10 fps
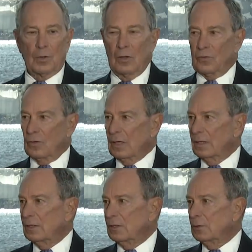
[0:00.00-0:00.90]
we're also
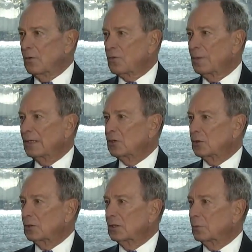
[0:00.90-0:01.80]
going to do is make
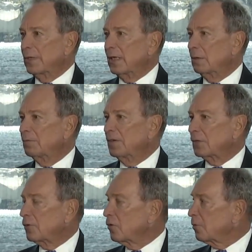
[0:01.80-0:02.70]
sure that we help
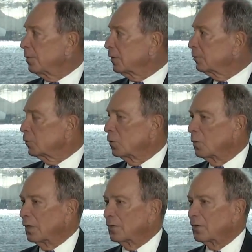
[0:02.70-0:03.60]
veterans build more
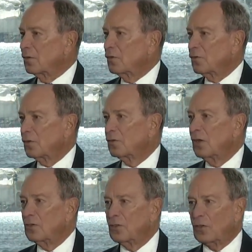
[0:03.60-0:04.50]
wealth and su
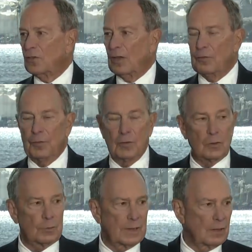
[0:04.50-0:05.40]
successful
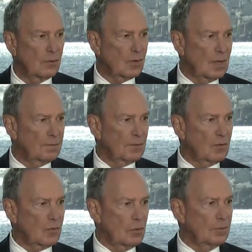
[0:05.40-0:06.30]
careers
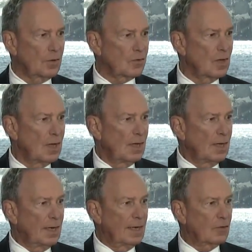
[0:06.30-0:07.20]
after service
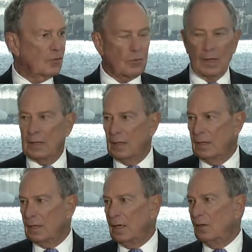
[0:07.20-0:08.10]
and
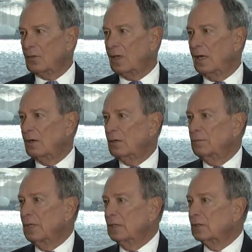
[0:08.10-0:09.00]
strengthening health care
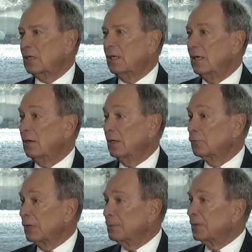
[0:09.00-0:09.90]
and mental care
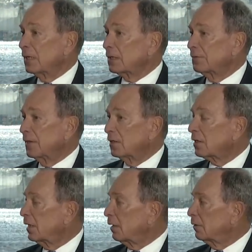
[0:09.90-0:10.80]
and reproductive
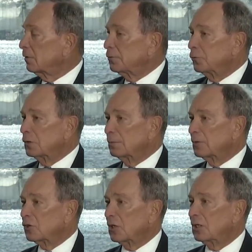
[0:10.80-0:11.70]
health care and
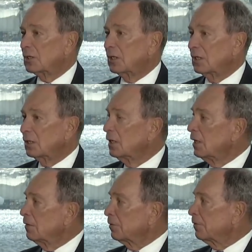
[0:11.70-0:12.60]
affordable child care
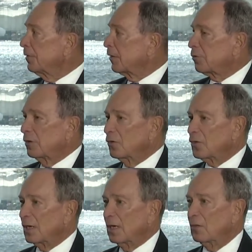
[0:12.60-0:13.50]
for
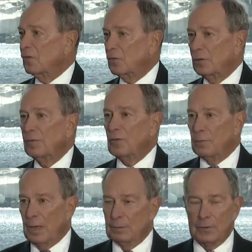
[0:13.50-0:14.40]
veterans and
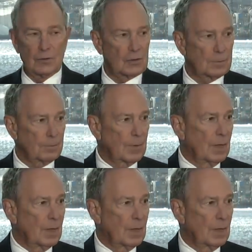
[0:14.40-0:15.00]
service members.